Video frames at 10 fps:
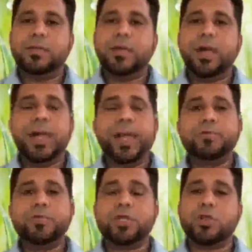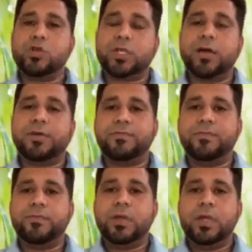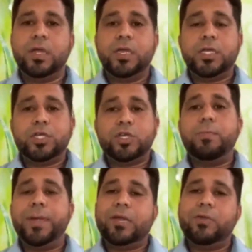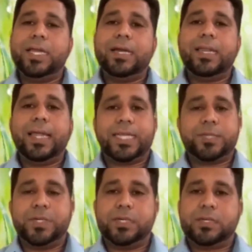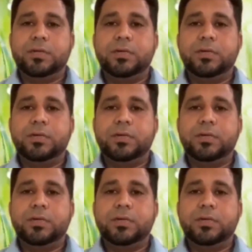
I am Dr. AUSAF, your medical legal expert.